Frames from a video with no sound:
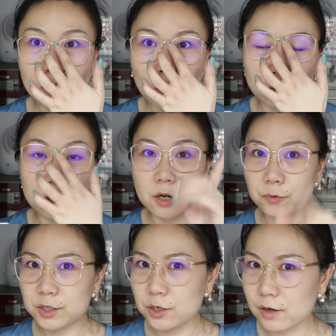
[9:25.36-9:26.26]
Oh, share
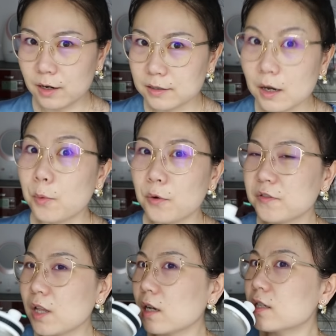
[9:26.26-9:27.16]
with you guys a couple
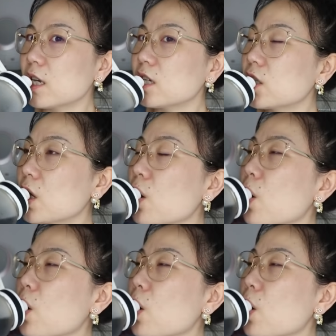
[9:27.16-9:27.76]
of nice things.